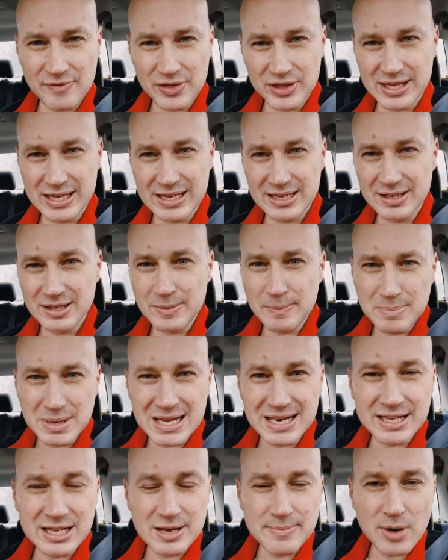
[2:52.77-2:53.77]
the
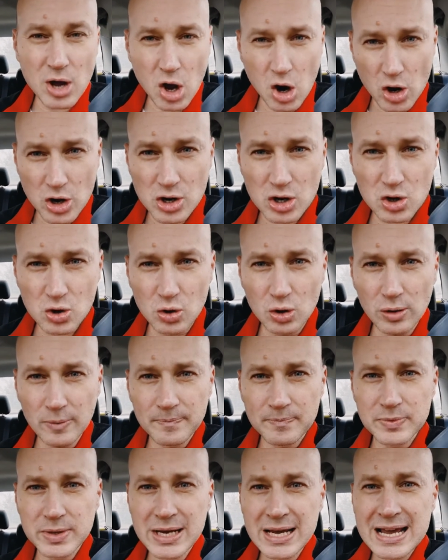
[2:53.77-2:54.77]
Medium article,
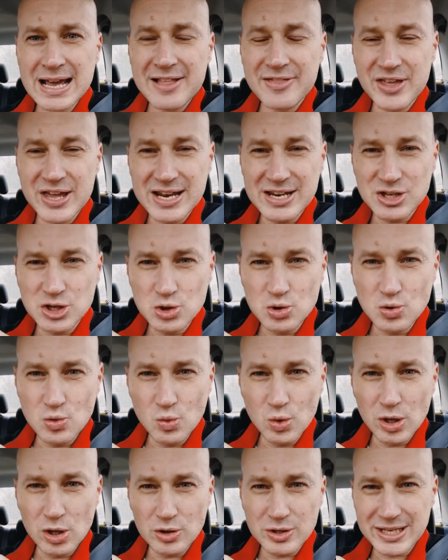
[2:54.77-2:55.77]
then you
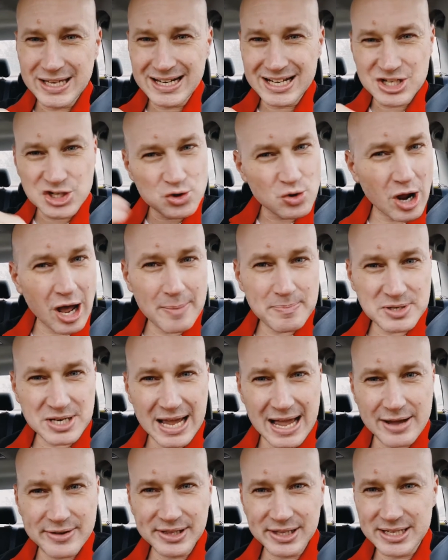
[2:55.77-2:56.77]
will get a drop
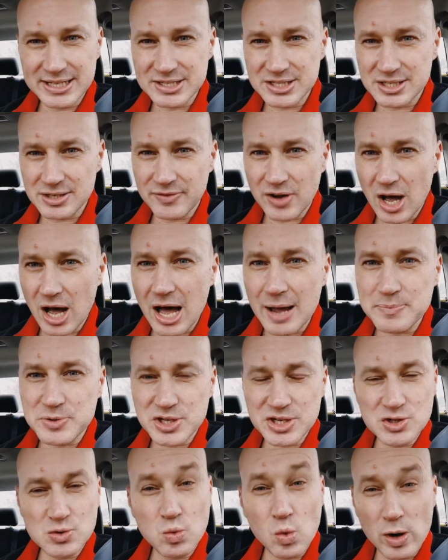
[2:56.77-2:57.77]
down list of options.